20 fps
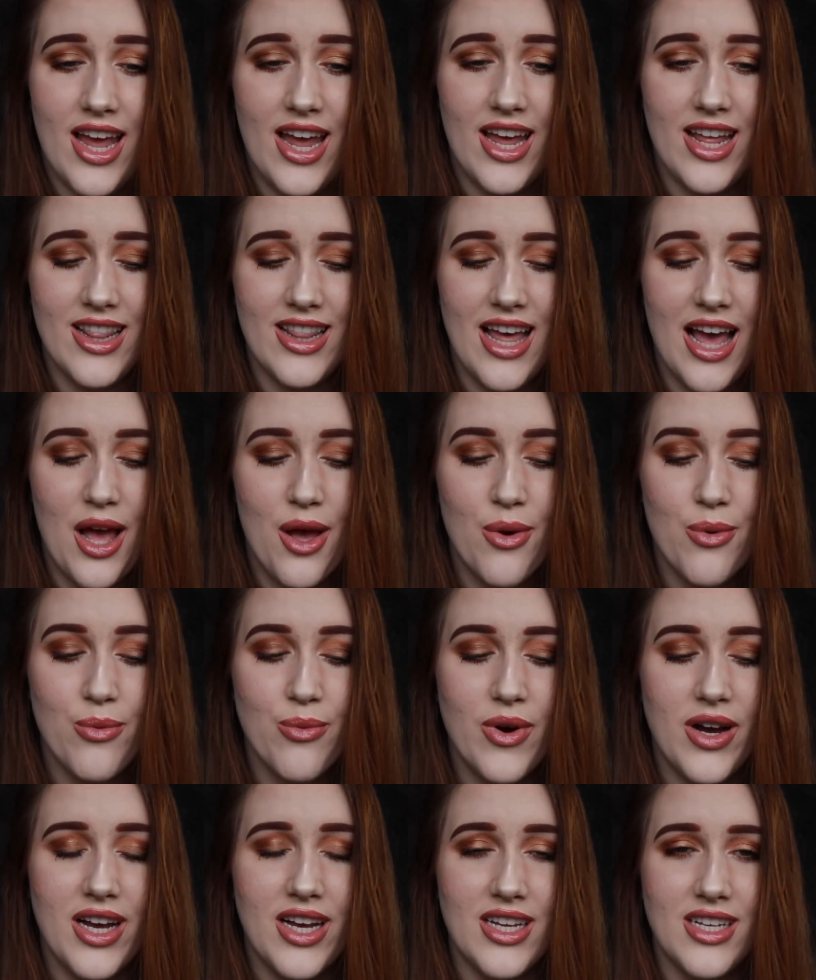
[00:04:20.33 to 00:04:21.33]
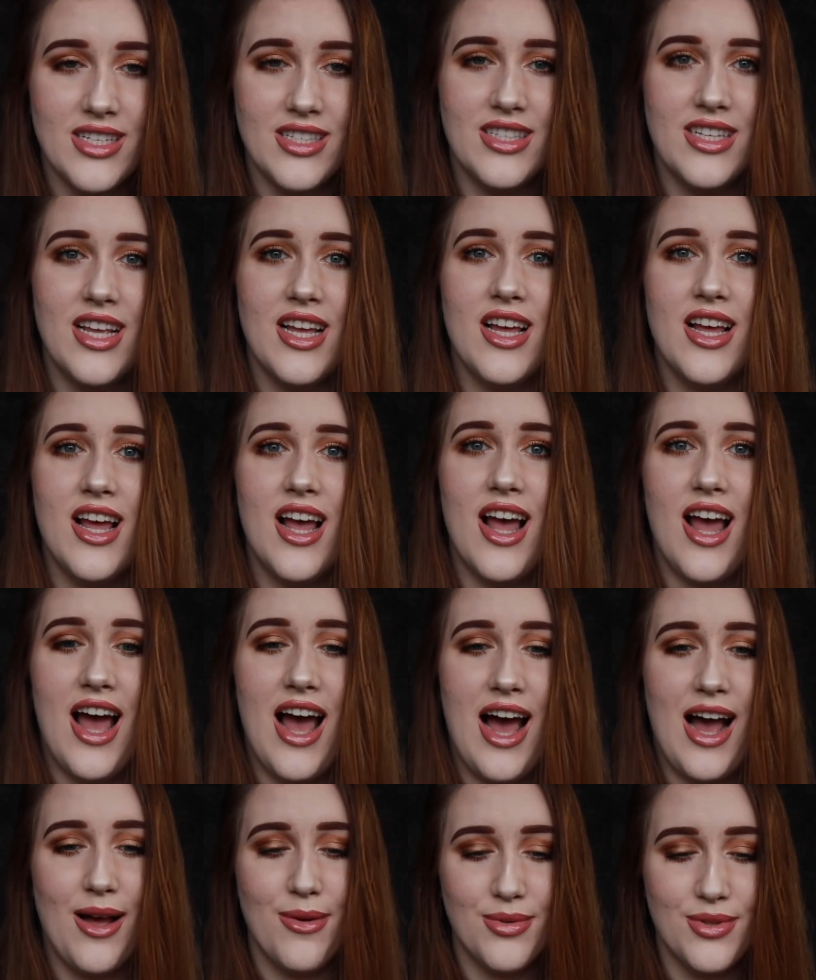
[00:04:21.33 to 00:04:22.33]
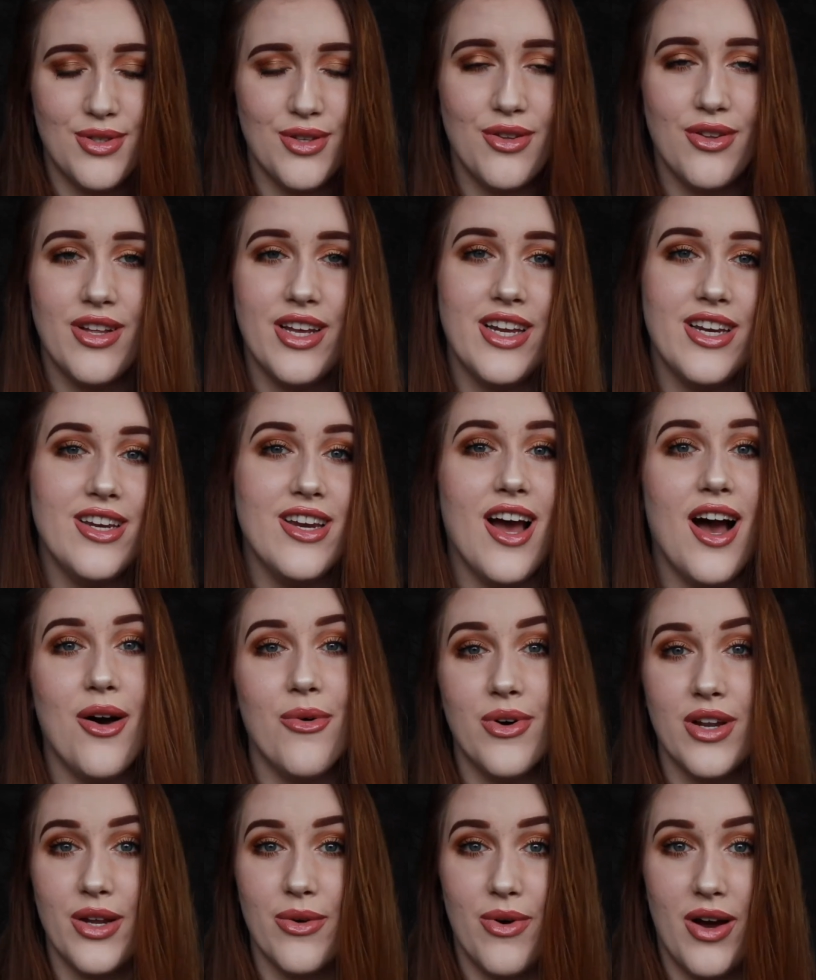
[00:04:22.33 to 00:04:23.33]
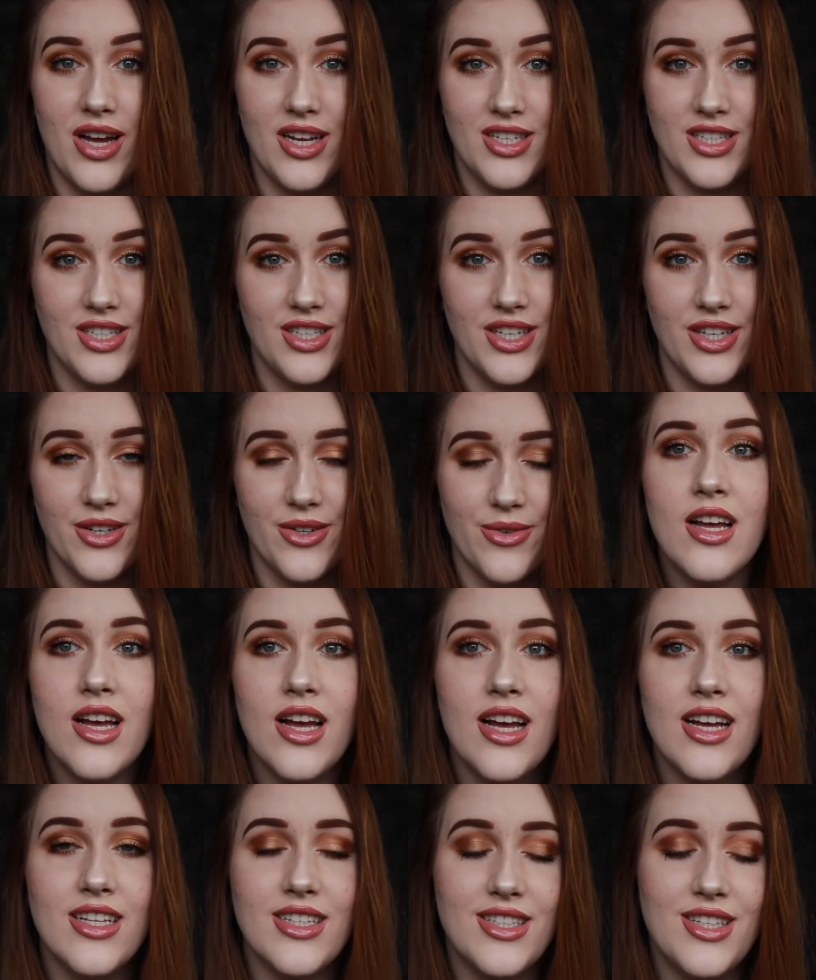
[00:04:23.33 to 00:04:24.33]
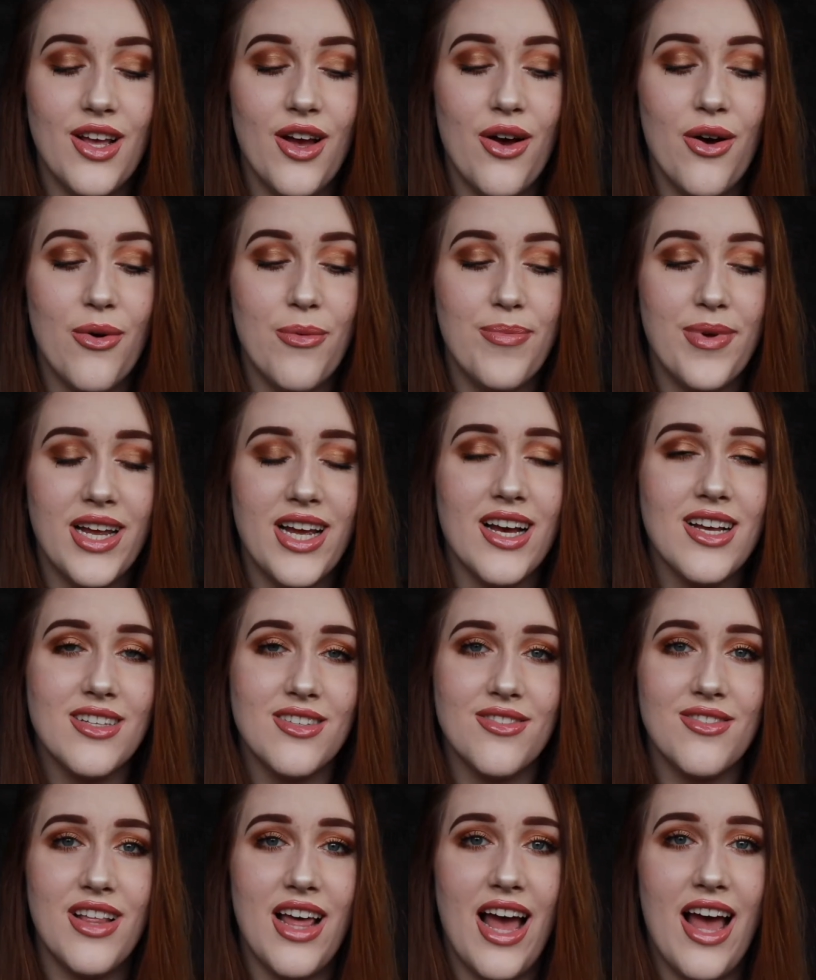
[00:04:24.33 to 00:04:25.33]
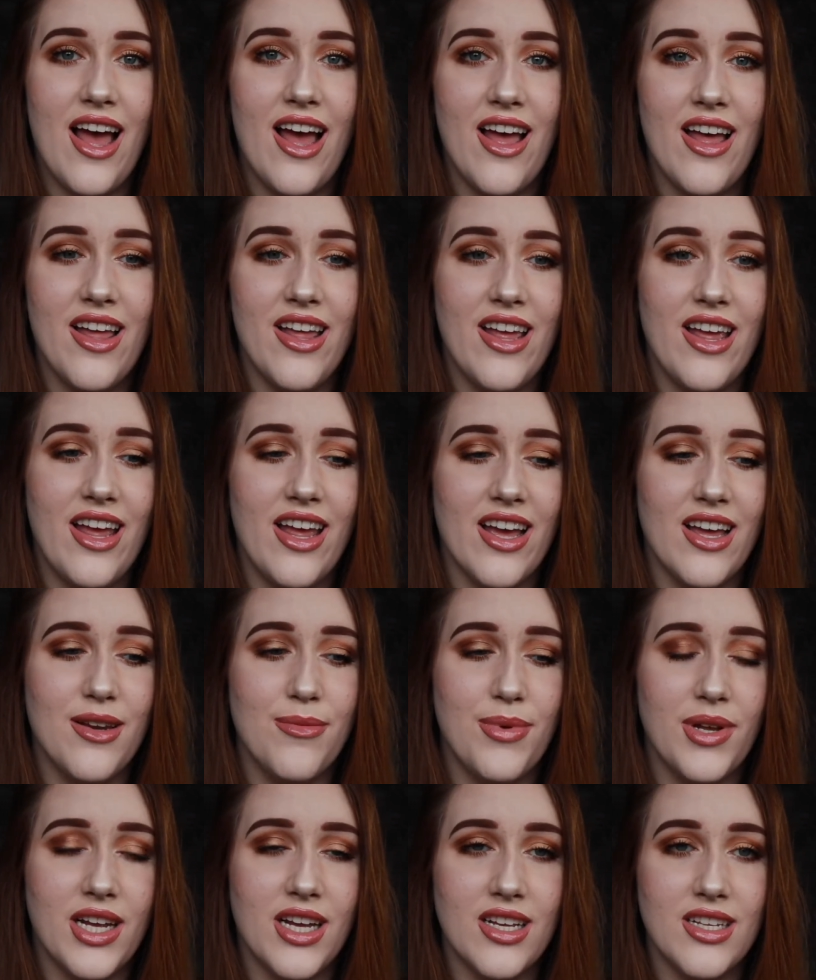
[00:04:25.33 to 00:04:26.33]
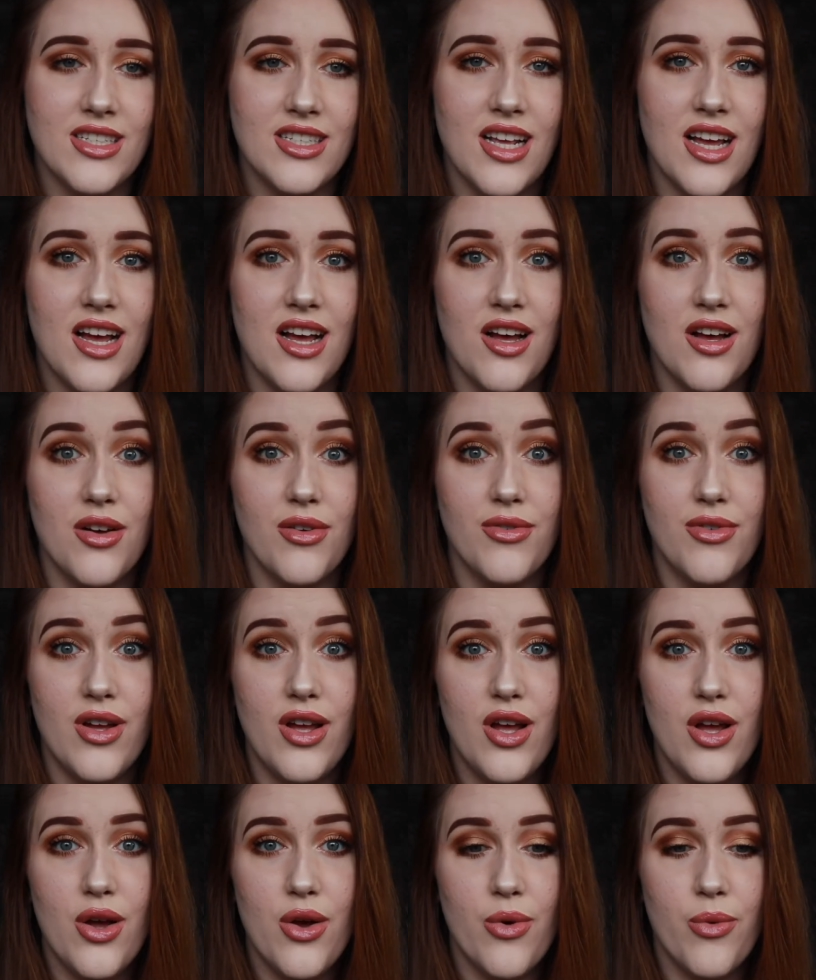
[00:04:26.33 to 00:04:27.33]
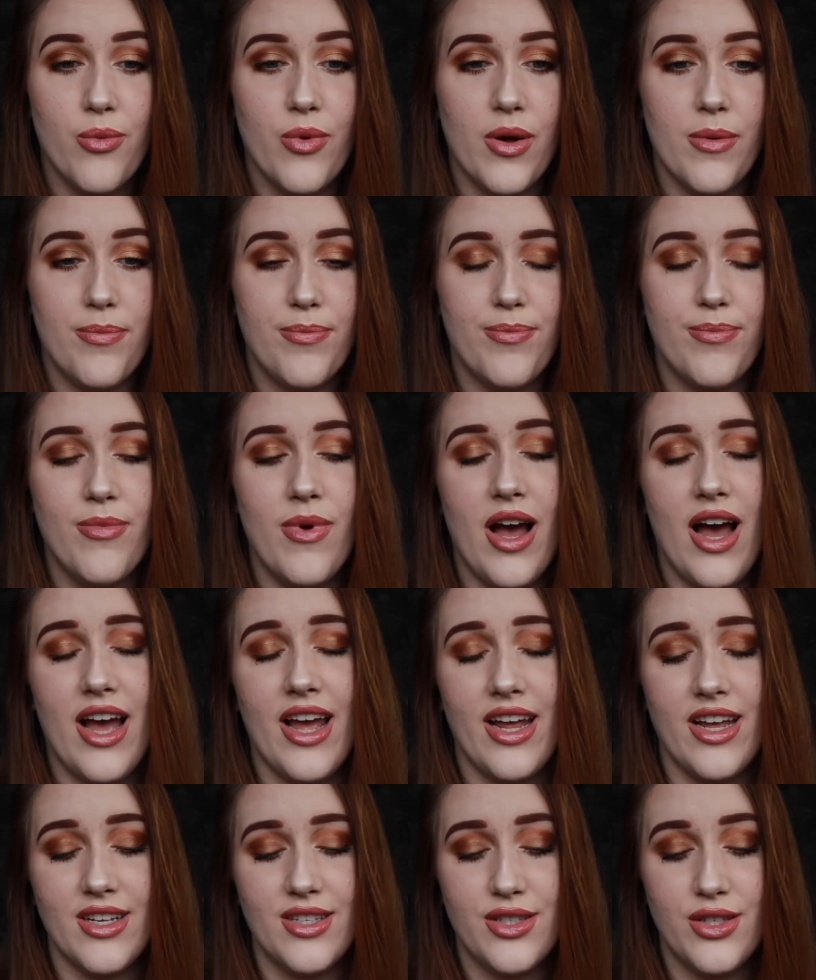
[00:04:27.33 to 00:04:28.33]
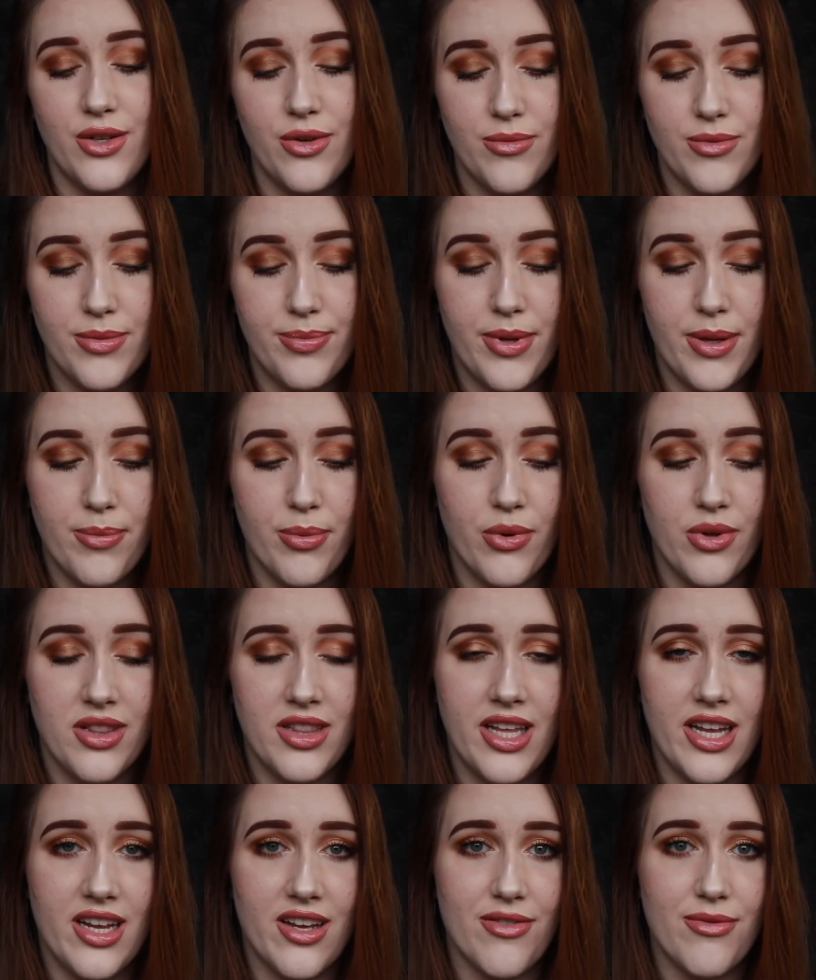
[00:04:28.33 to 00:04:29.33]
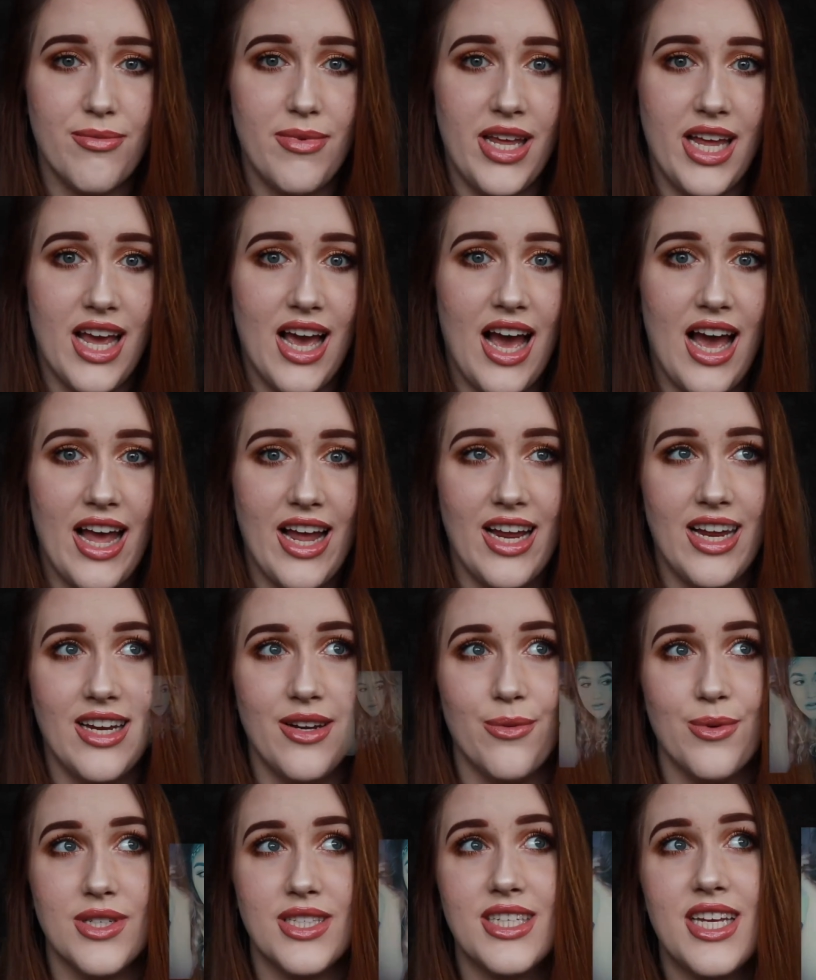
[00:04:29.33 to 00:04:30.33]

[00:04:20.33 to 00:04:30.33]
And that was absolutely not what I wanted to do. And so because of that and because of what I assumed people would think of me, I was